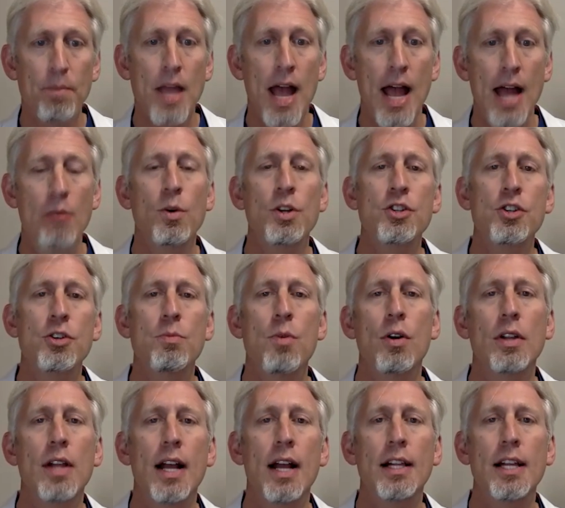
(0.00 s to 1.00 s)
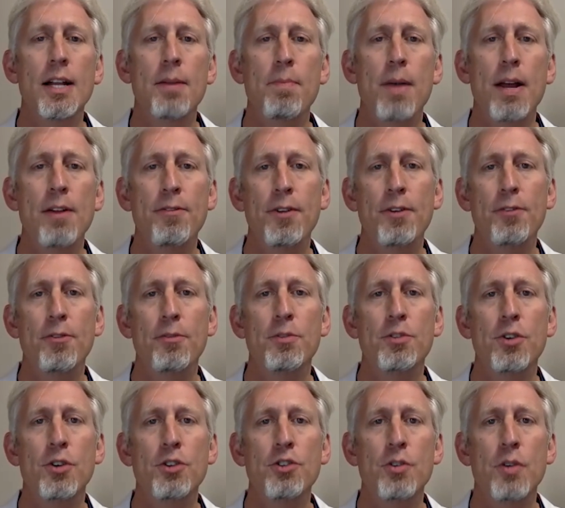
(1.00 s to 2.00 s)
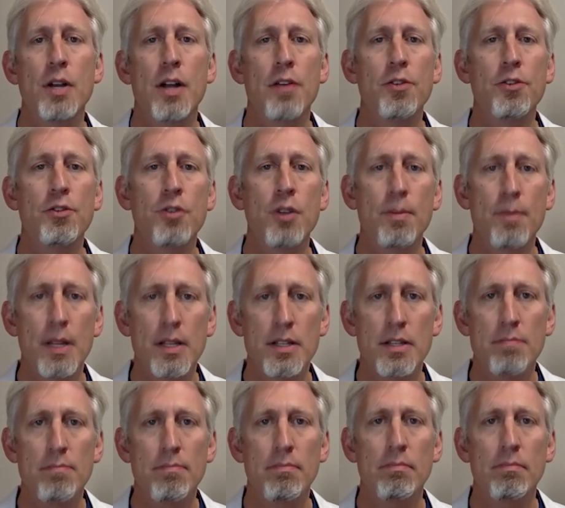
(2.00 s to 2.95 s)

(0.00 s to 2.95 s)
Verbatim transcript: and which are more likely to benefit from surgery and other treatments.